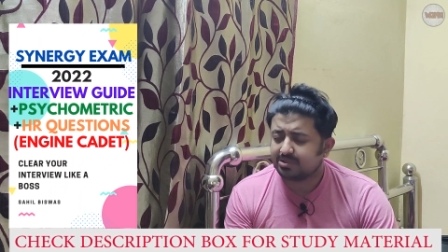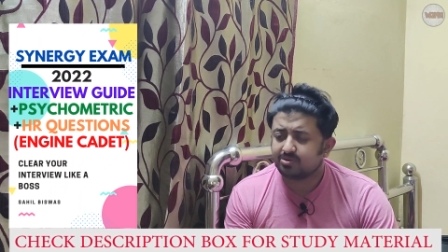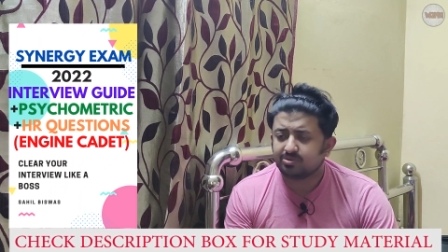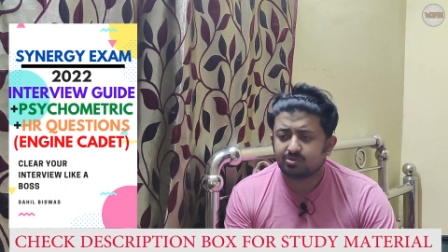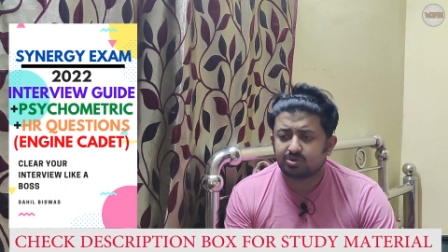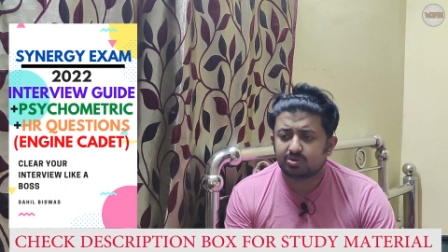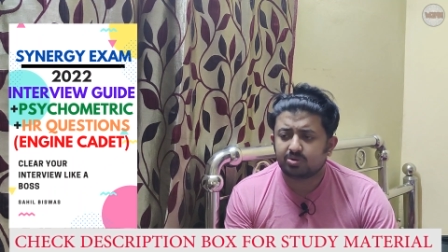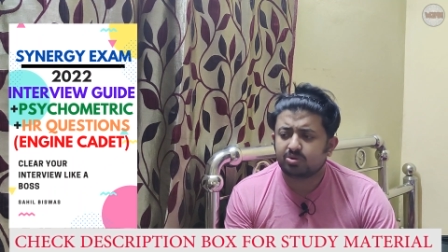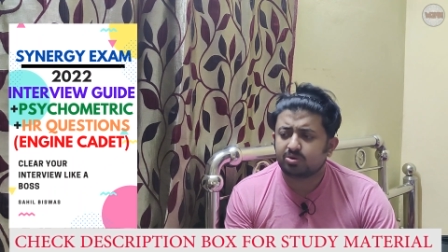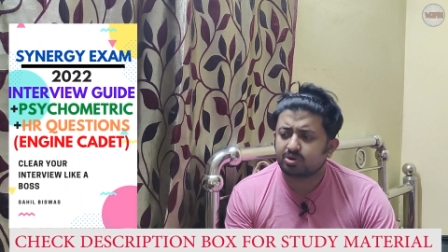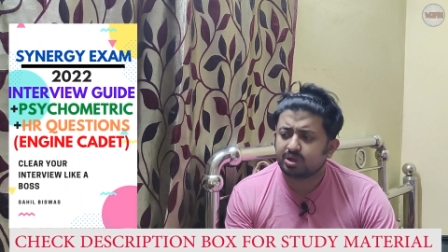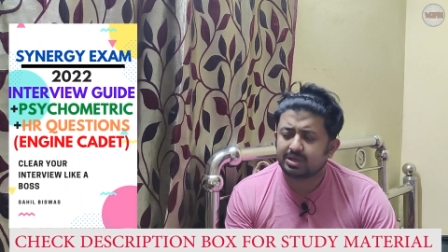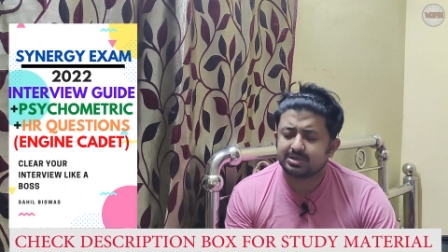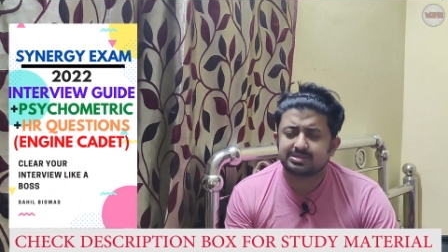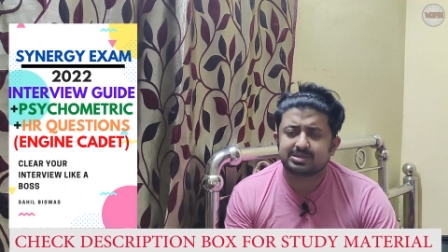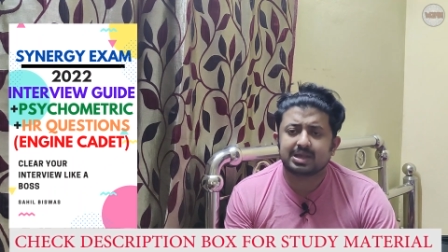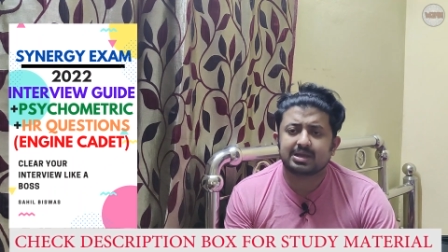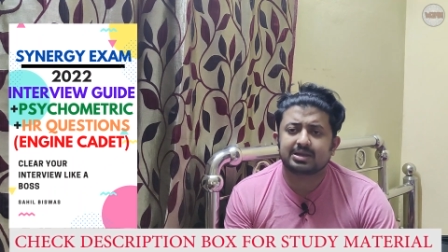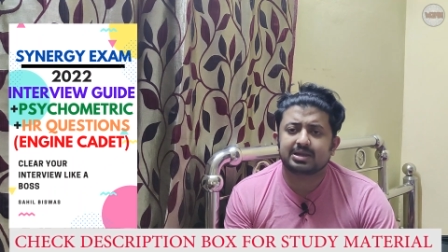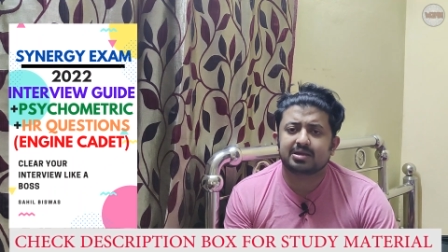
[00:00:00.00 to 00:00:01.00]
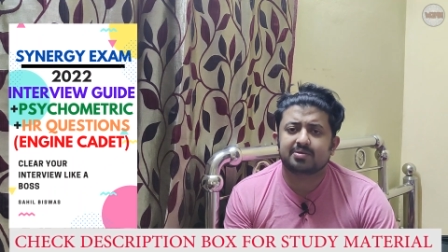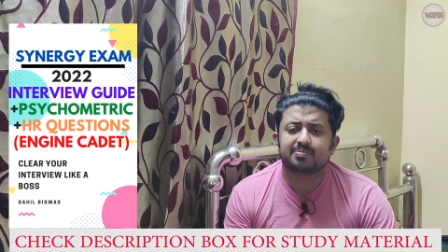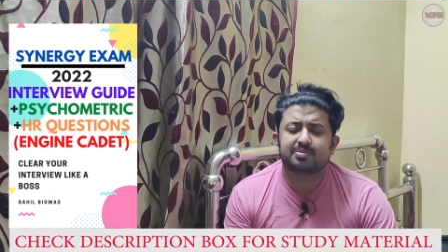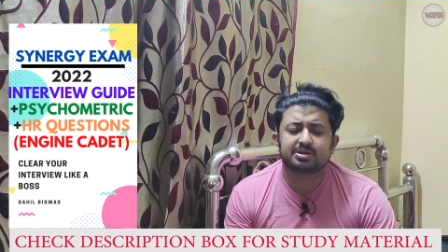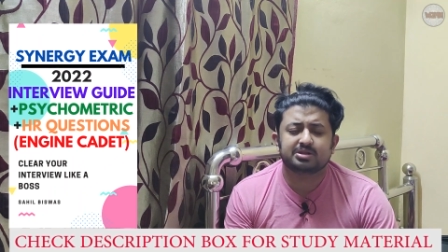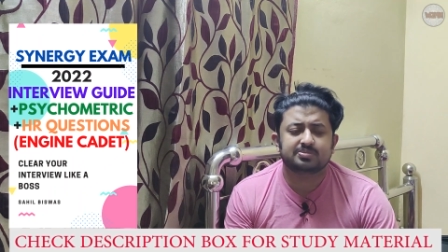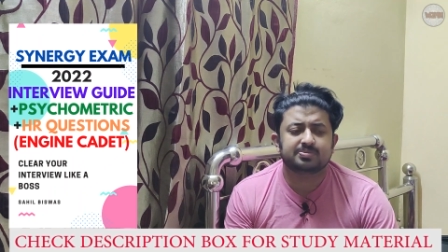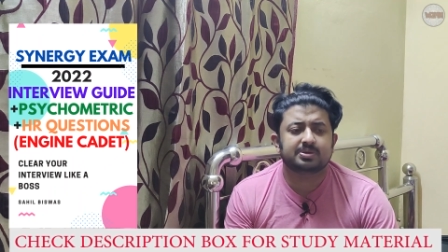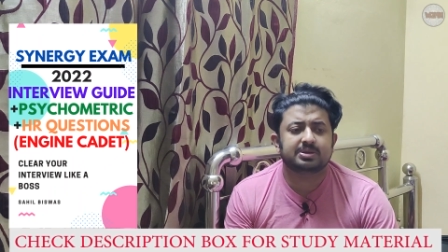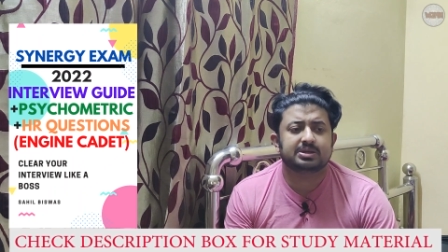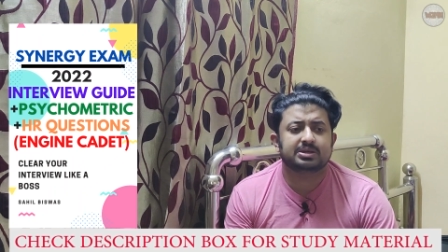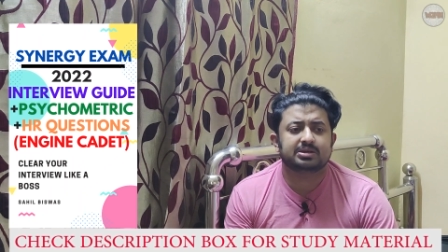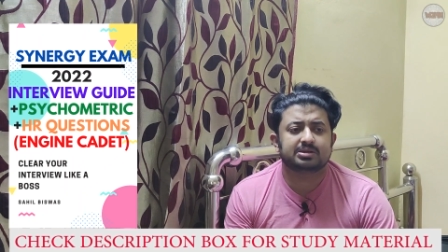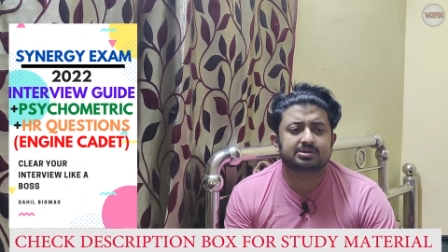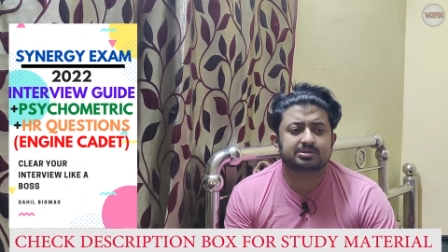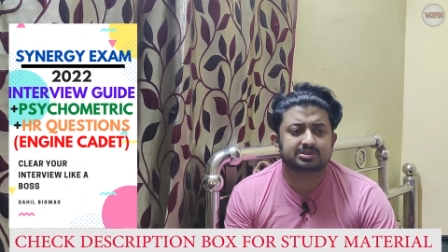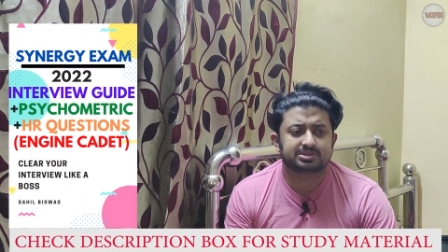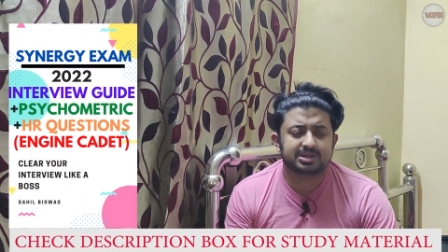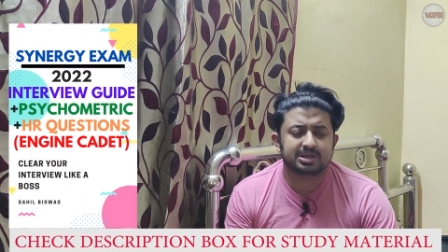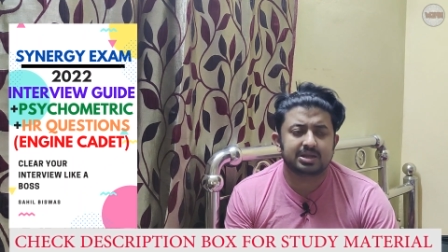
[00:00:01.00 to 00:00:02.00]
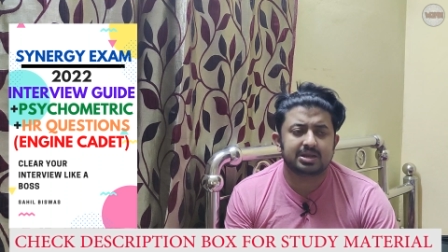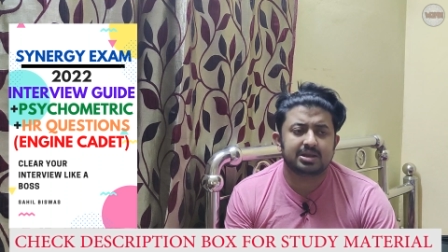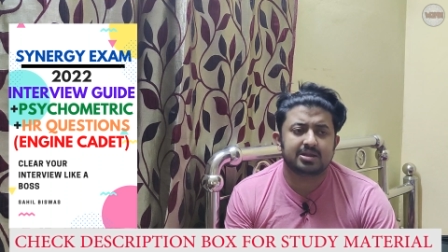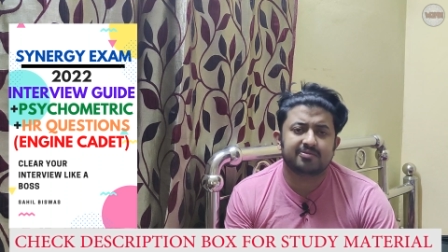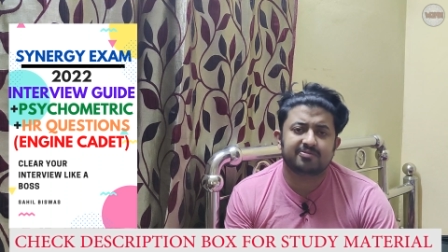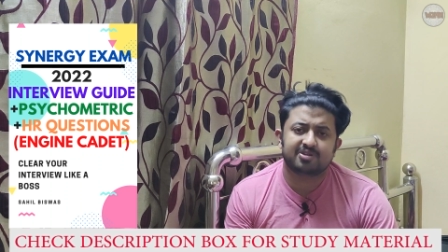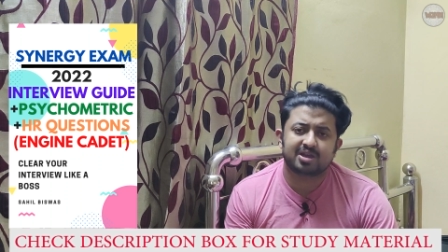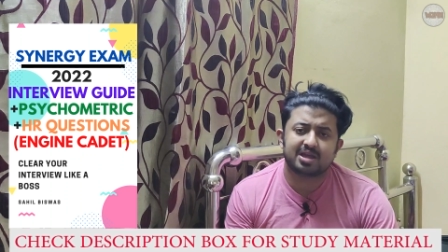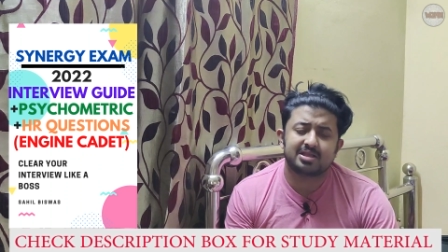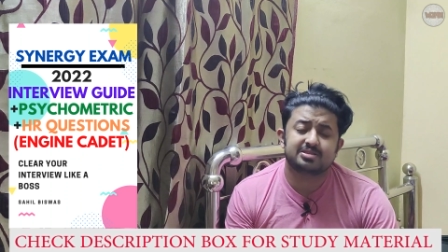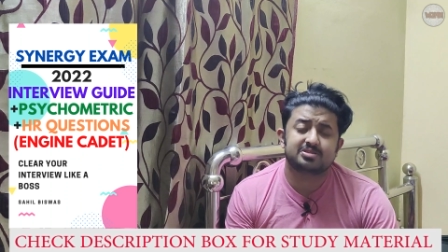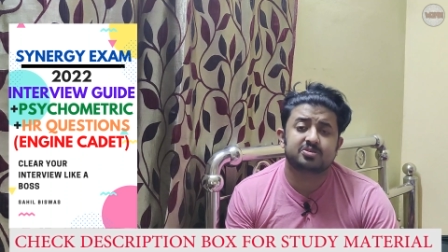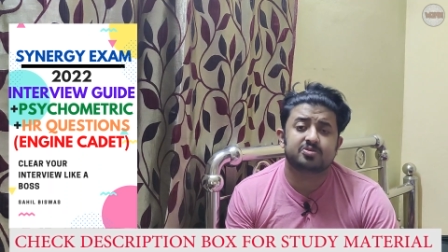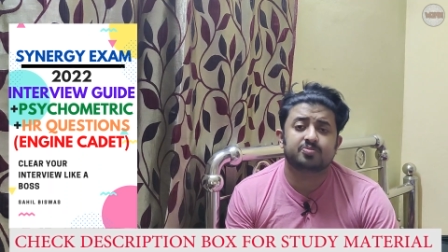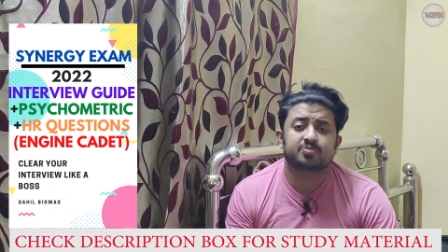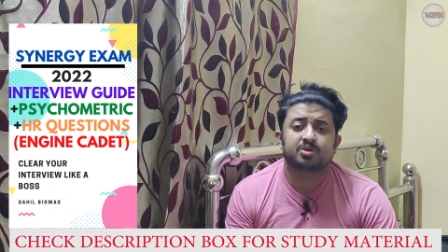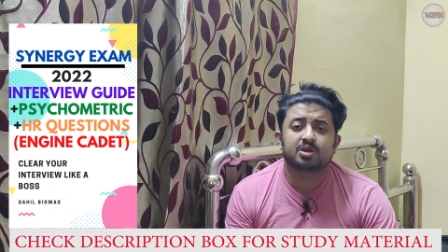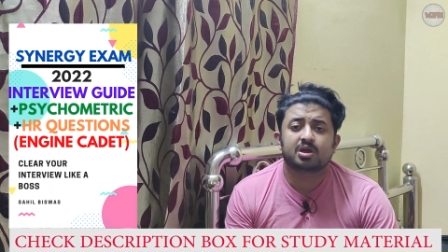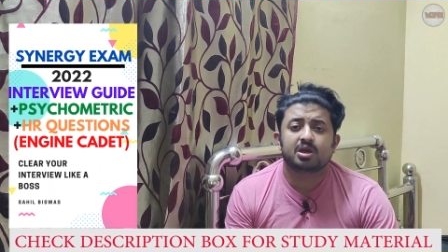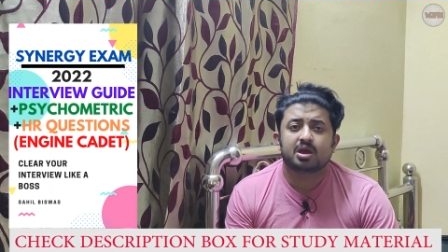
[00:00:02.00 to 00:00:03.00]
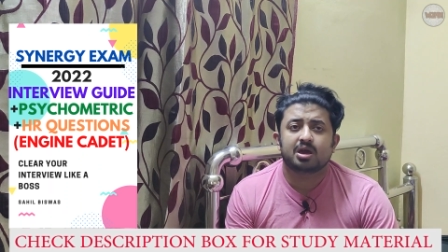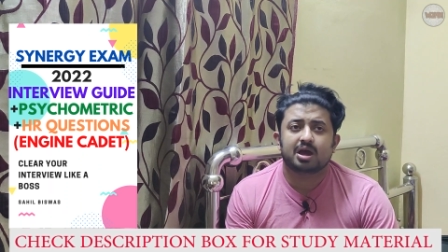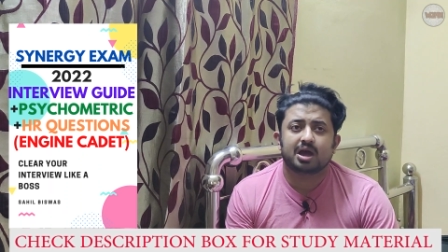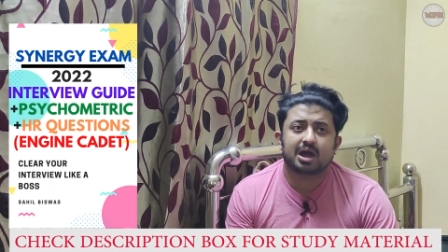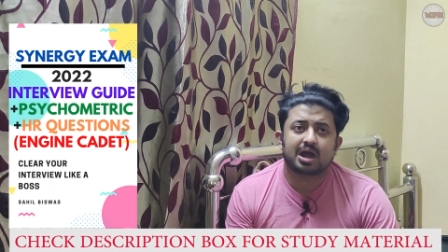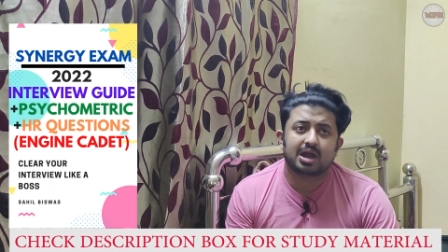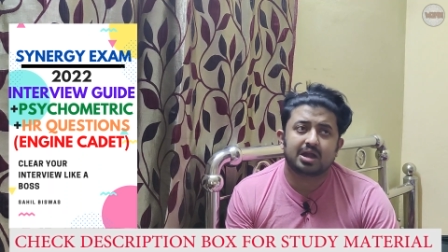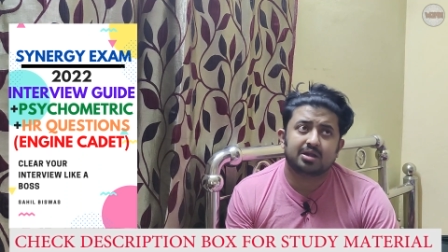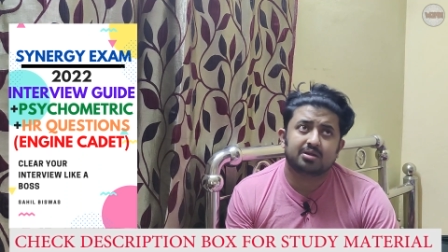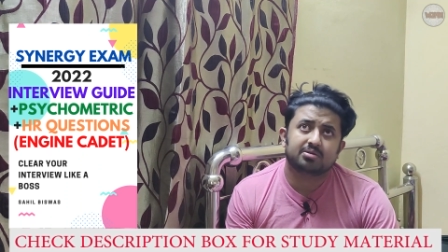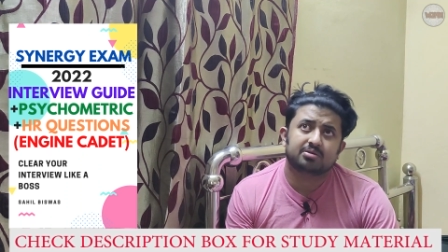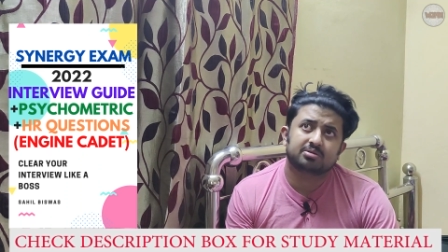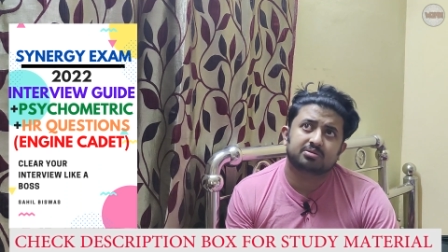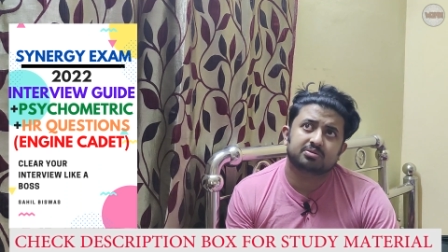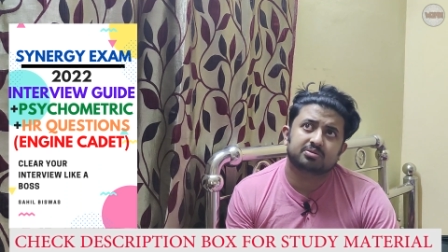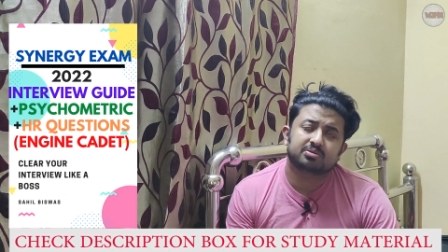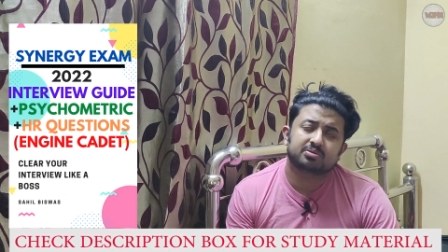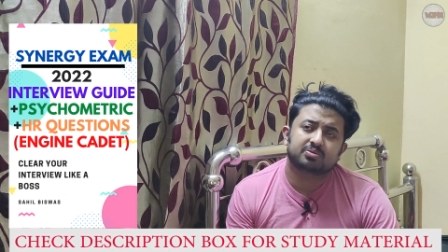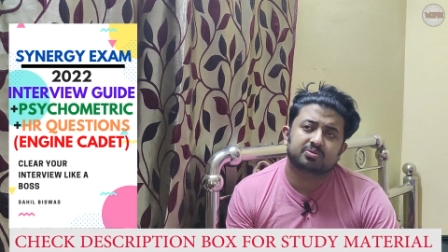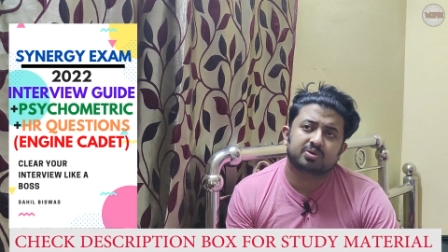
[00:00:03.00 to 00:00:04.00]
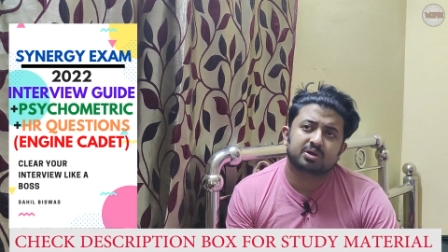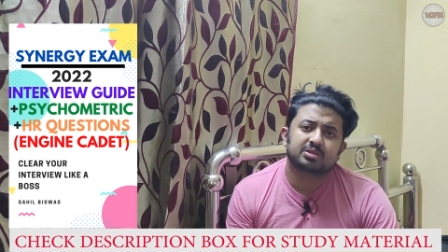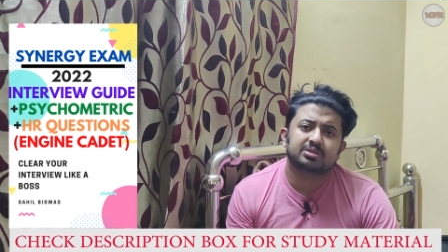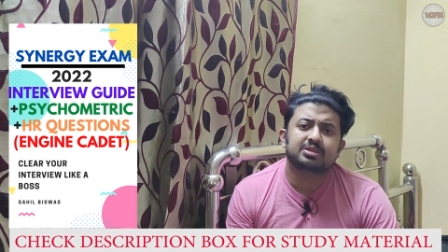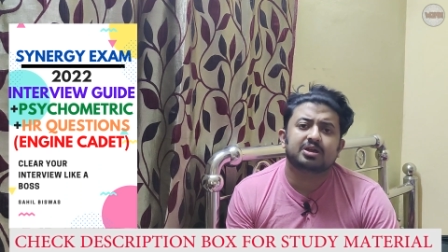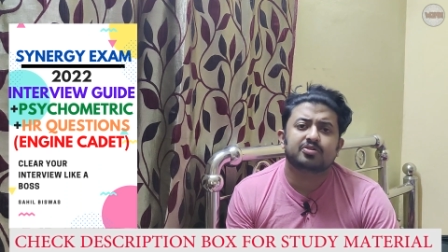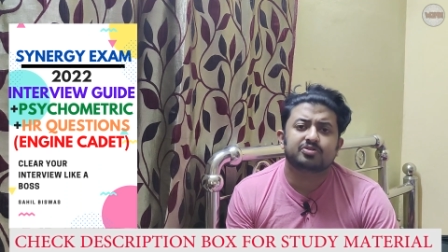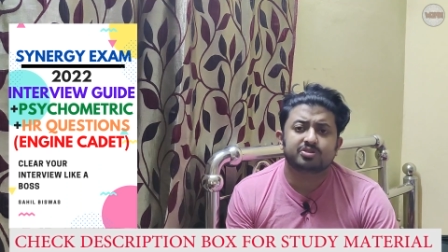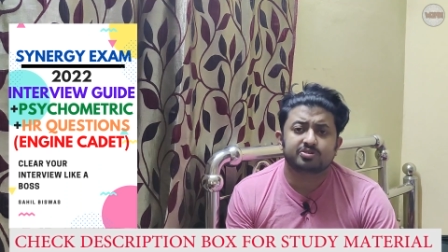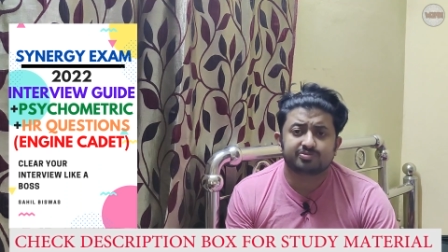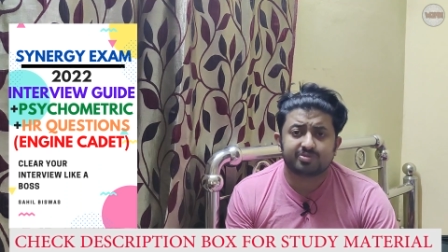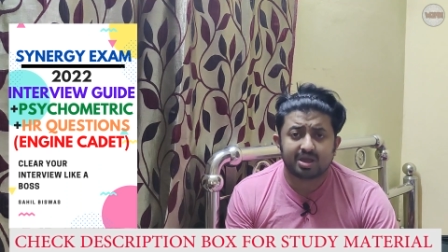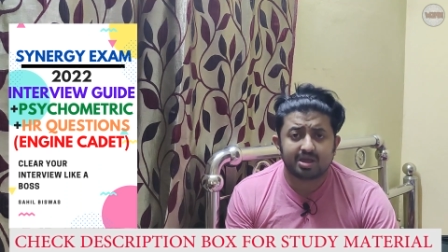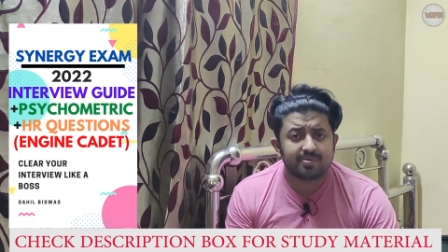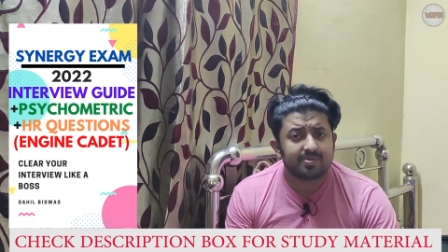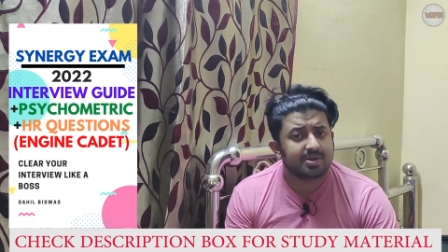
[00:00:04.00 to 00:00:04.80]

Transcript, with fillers: don't know exact numbers, but still if I assume 1500